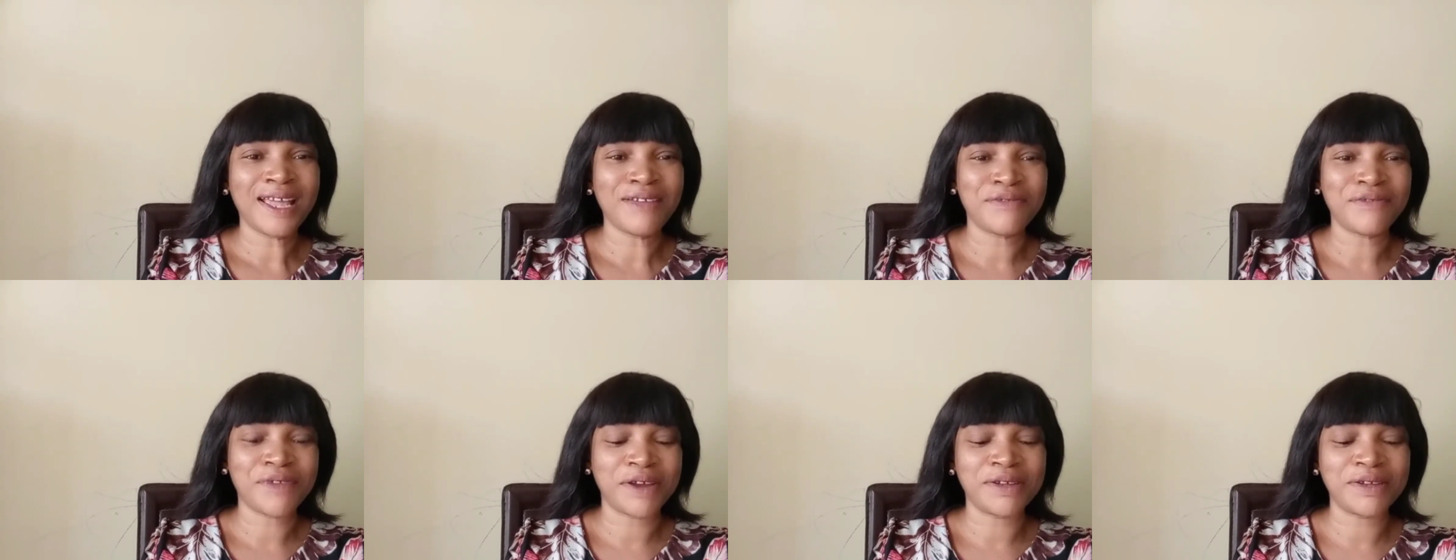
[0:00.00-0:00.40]

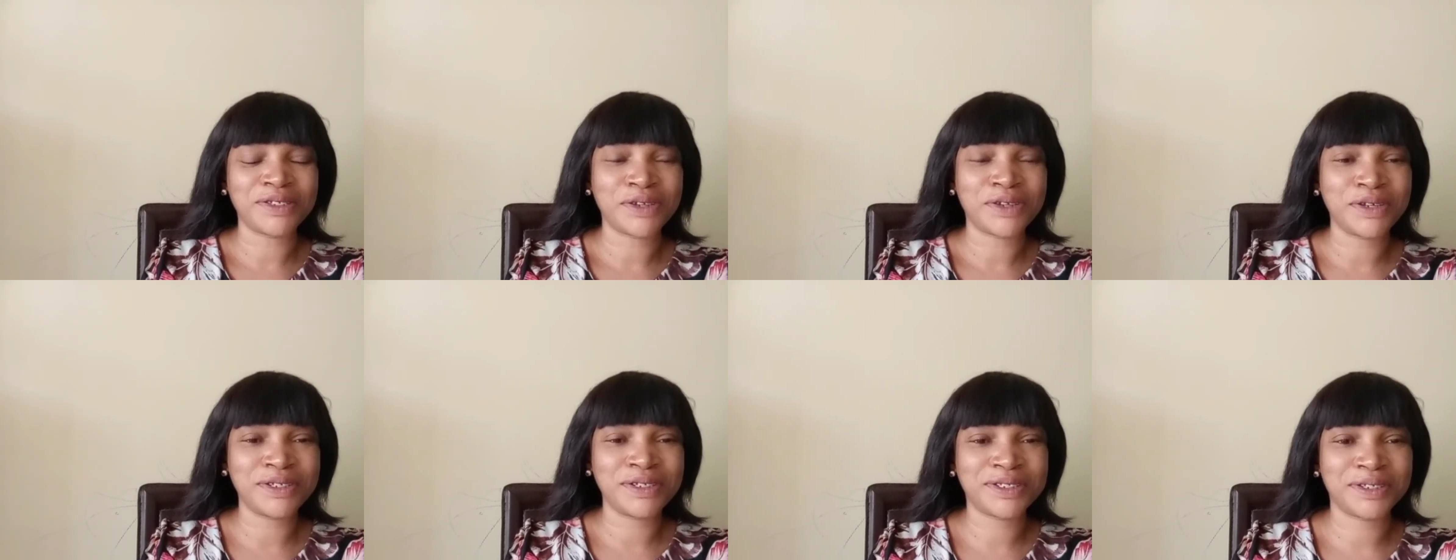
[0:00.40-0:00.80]
If you're a
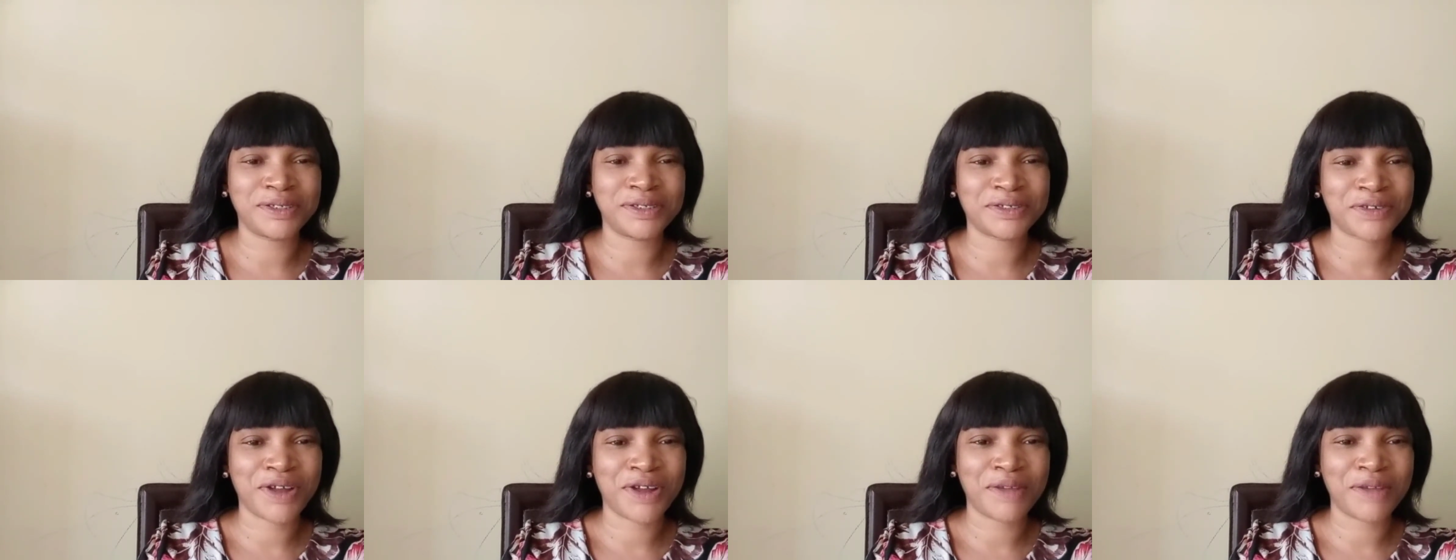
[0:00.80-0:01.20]
returning
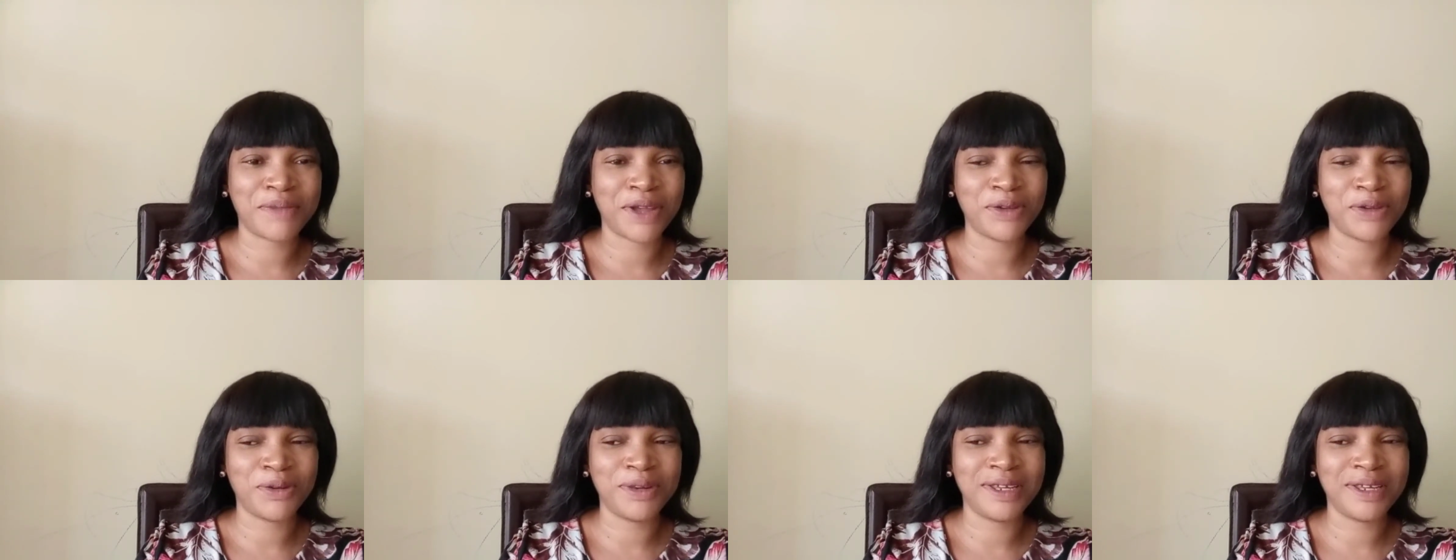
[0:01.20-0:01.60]

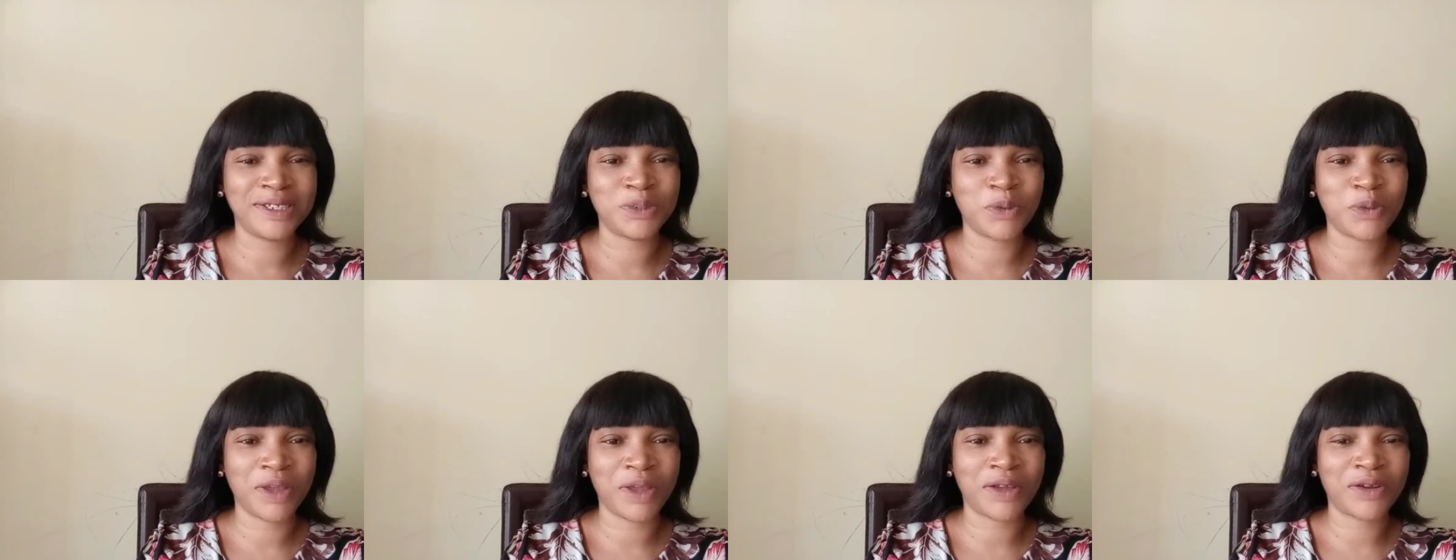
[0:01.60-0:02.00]
subscriber, you're
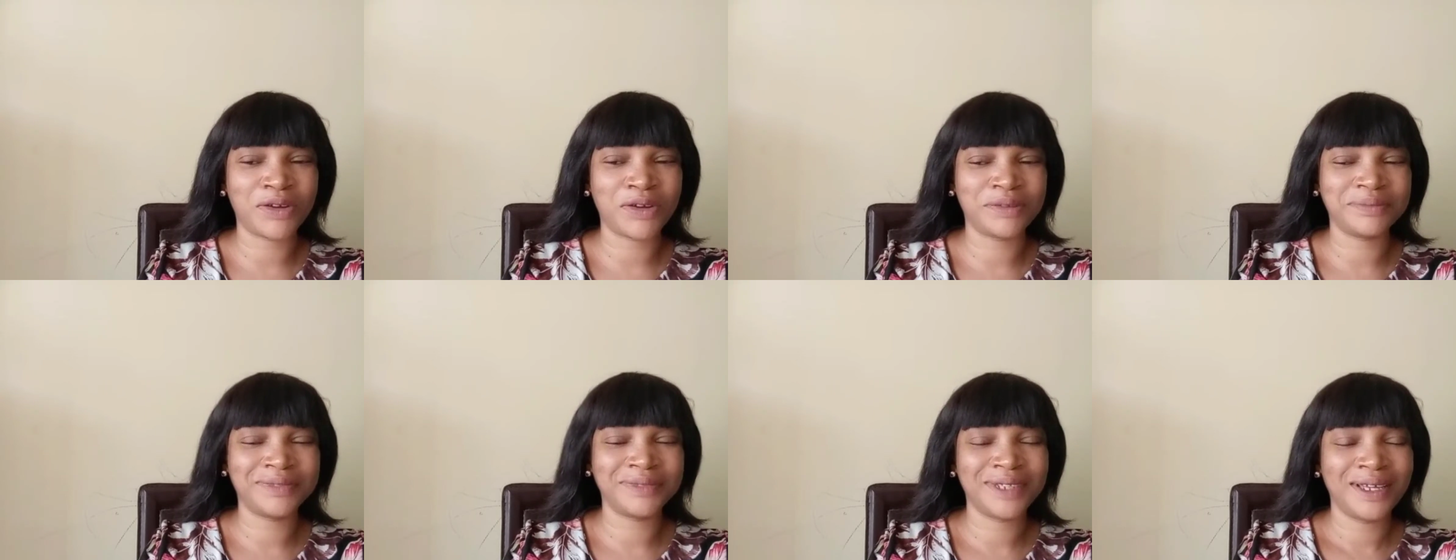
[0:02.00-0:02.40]
always
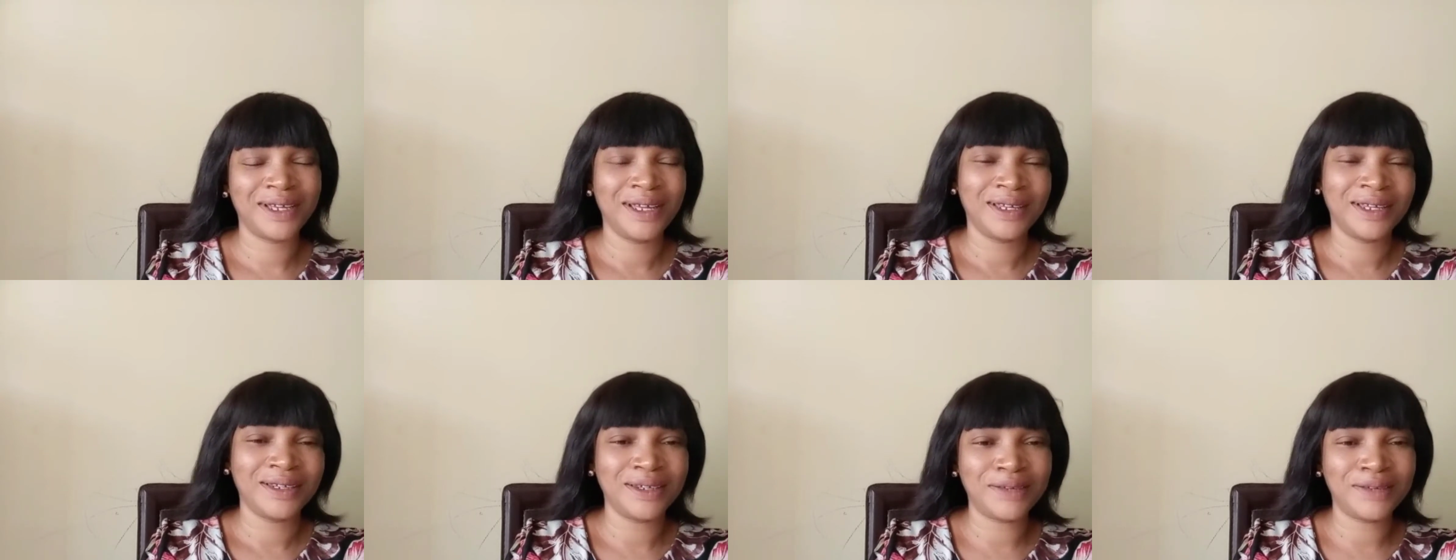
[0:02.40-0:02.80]
welcome.
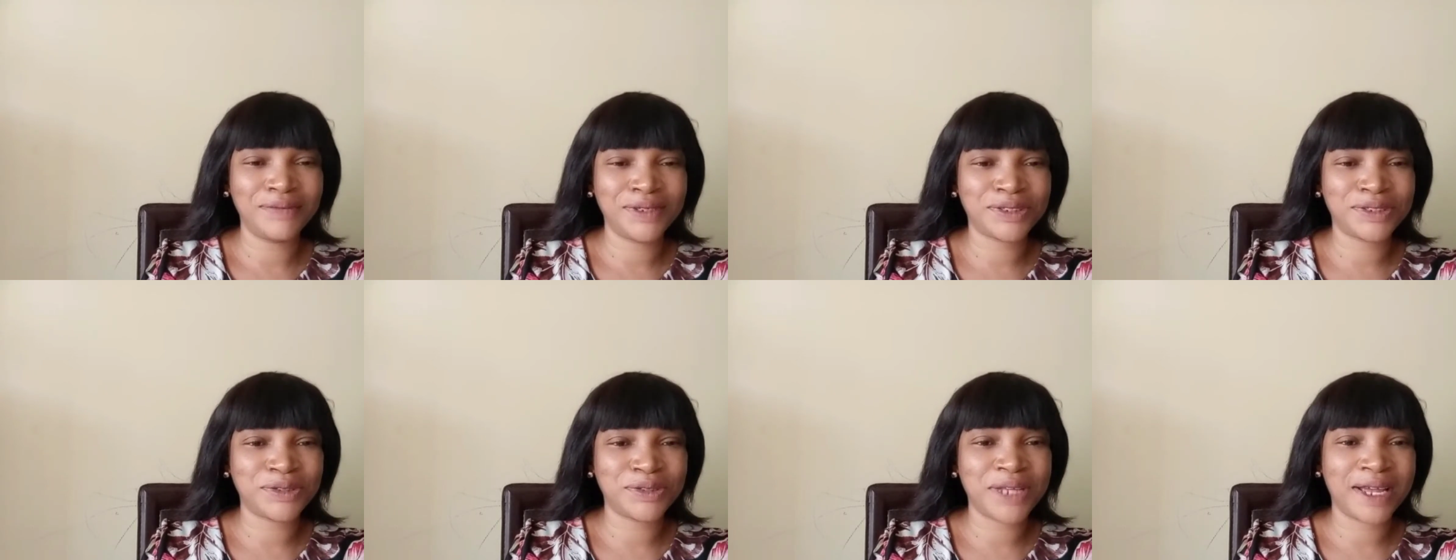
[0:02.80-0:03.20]

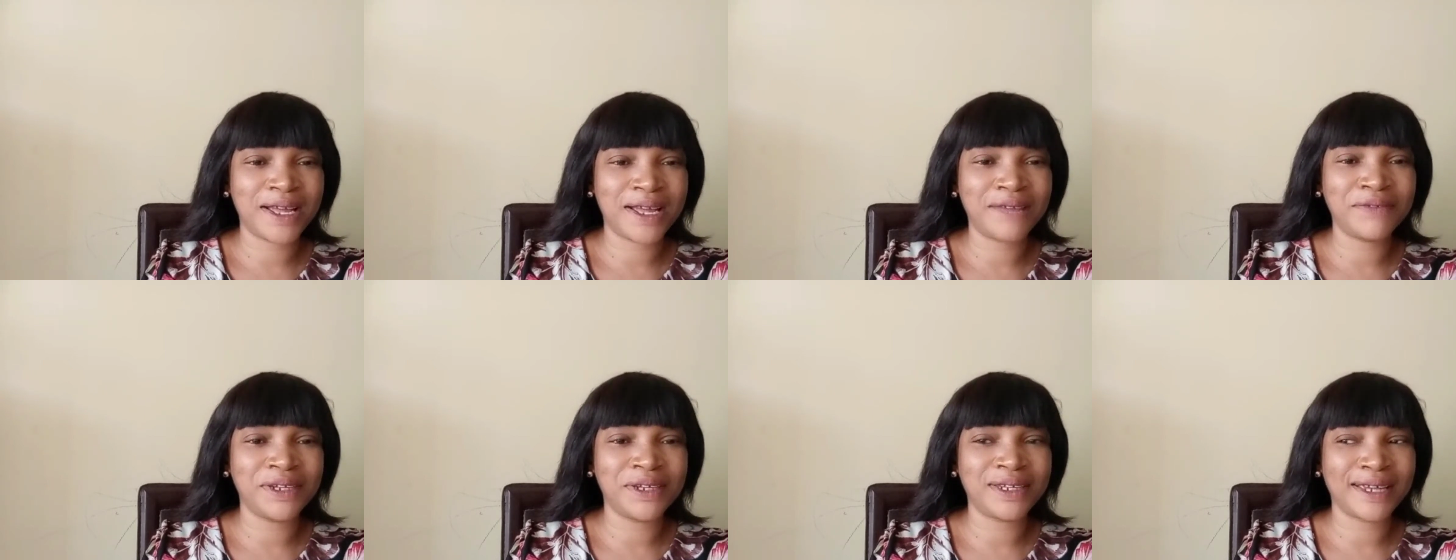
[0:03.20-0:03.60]
Lovelies, today I
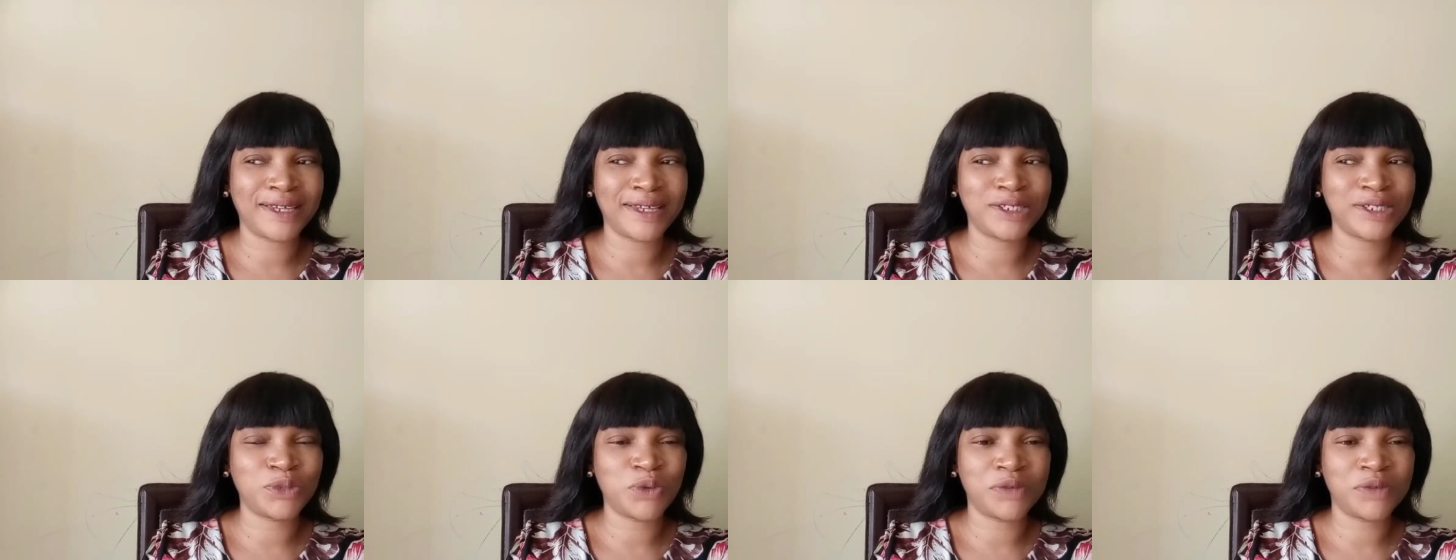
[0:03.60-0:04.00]
have a
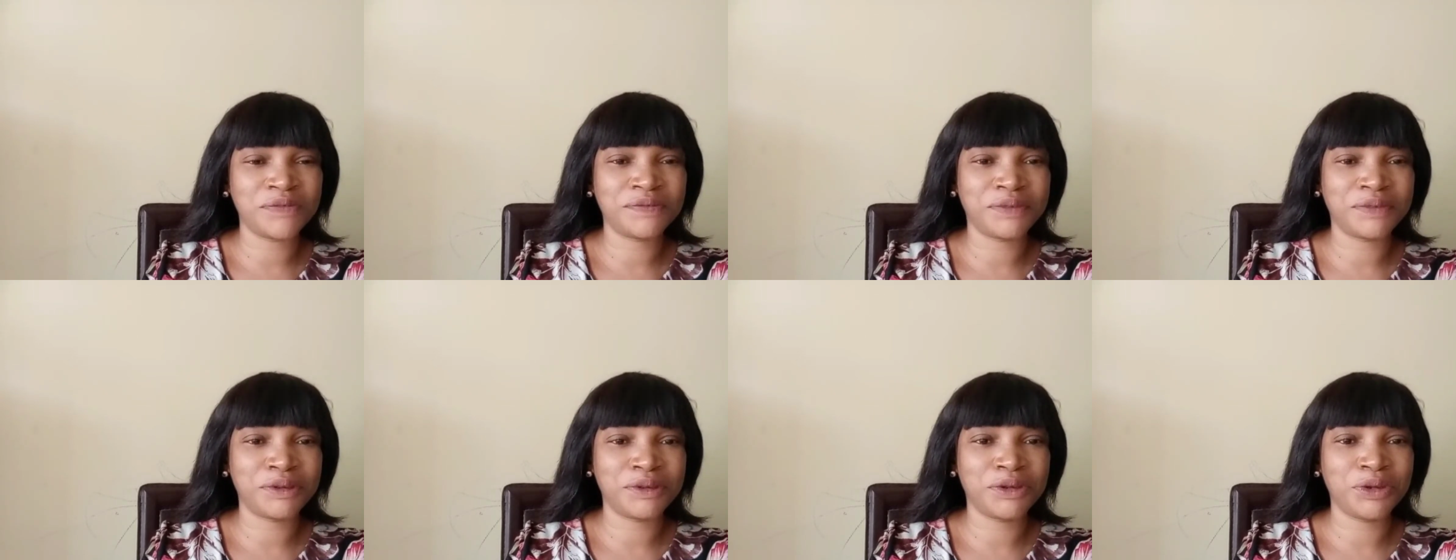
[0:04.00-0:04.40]
nice
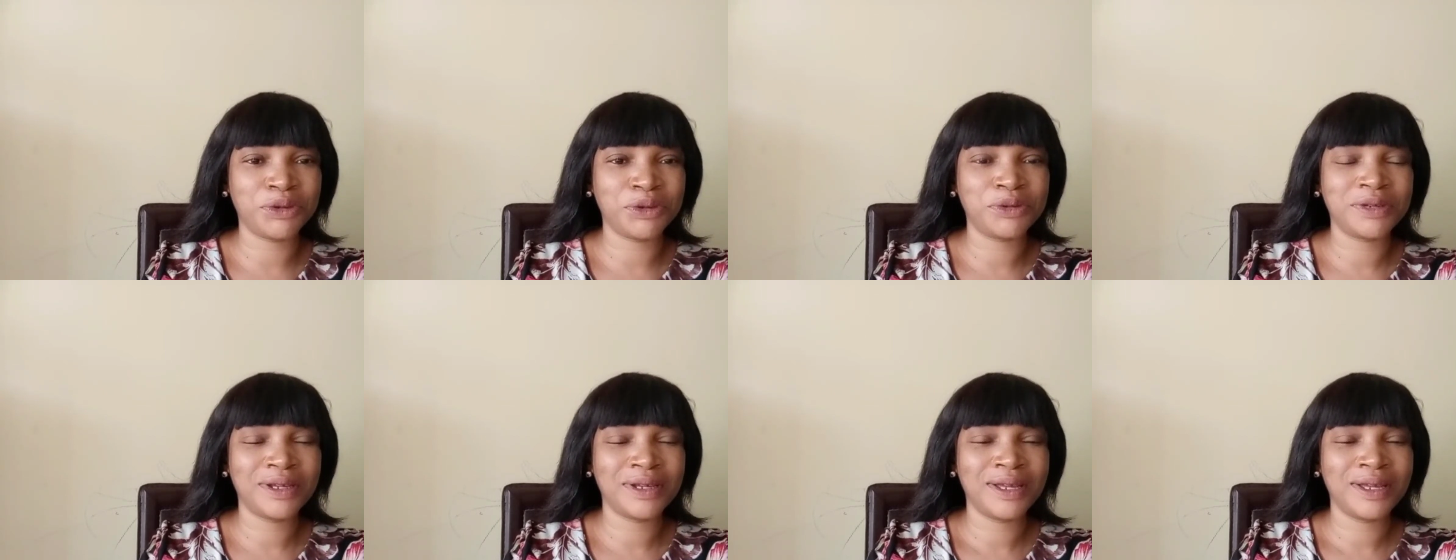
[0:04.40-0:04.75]
one for you.